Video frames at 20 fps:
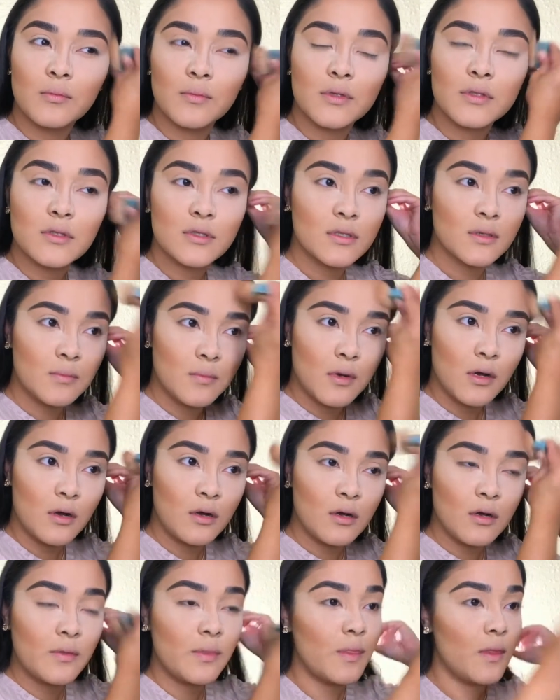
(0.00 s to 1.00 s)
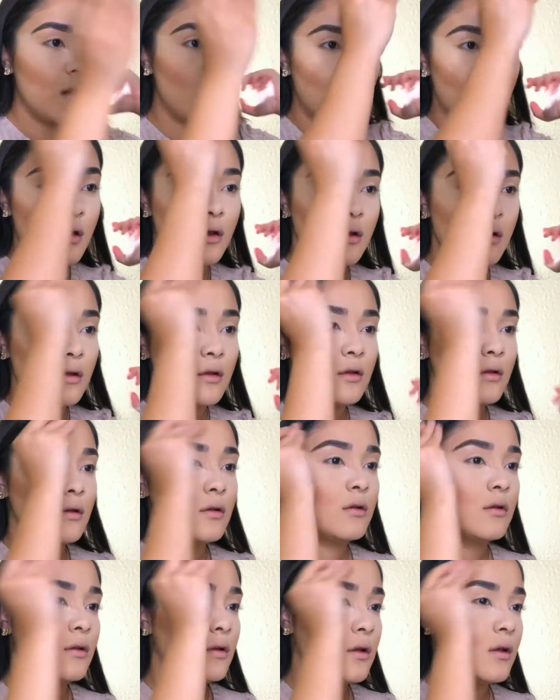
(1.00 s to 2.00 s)
Put some on there.
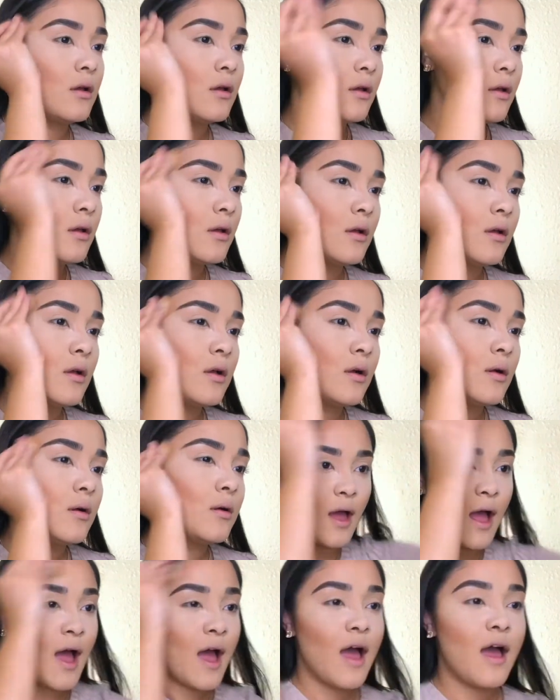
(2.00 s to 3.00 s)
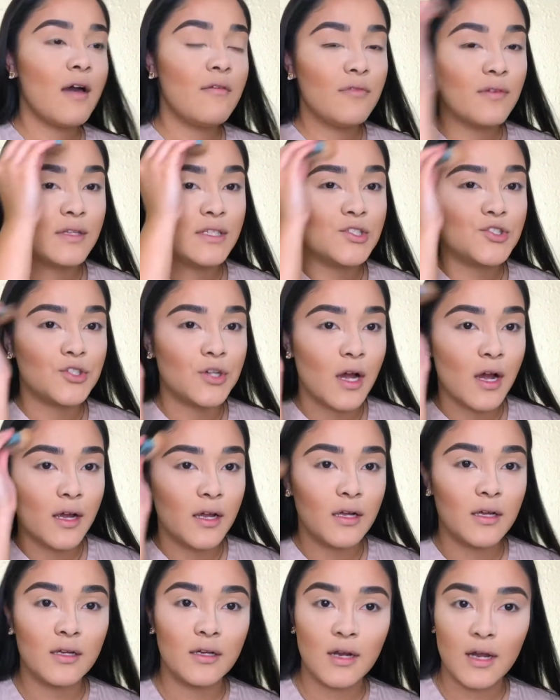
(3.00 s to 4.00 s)
I have a
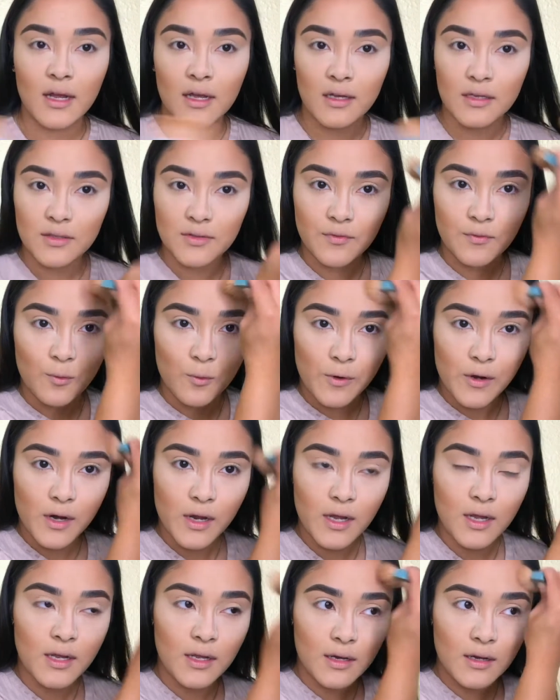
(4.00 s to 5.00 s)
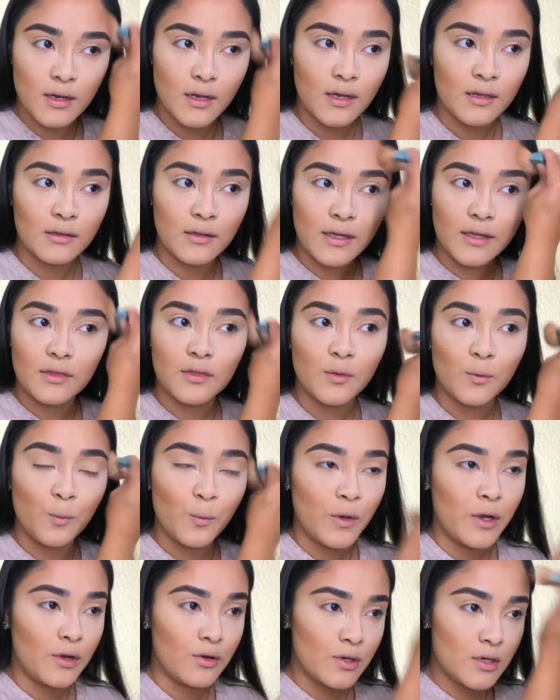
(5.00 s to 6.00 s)
giant ass forehead and like the
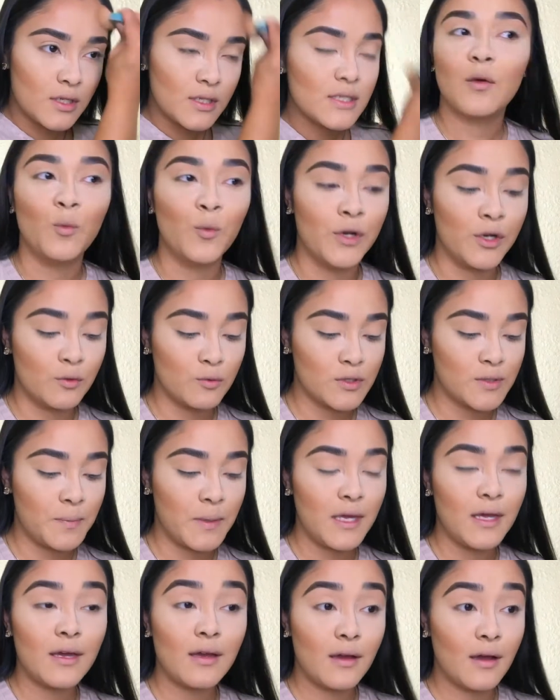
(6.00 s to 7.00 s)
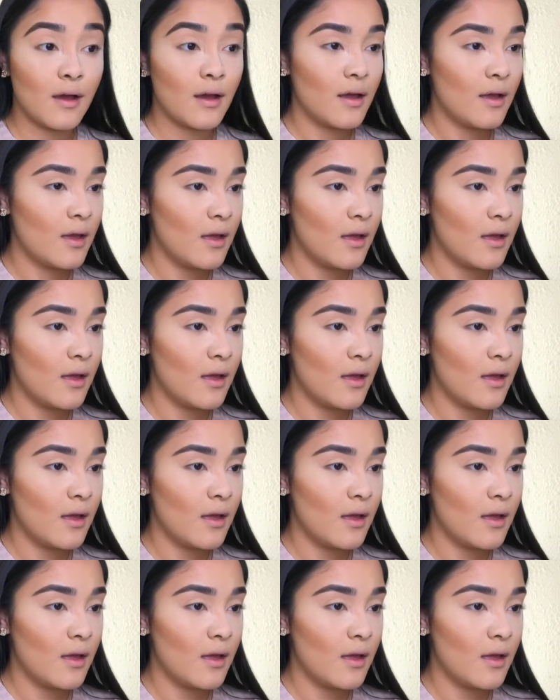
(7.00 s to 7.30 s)
weirdest widow's peak.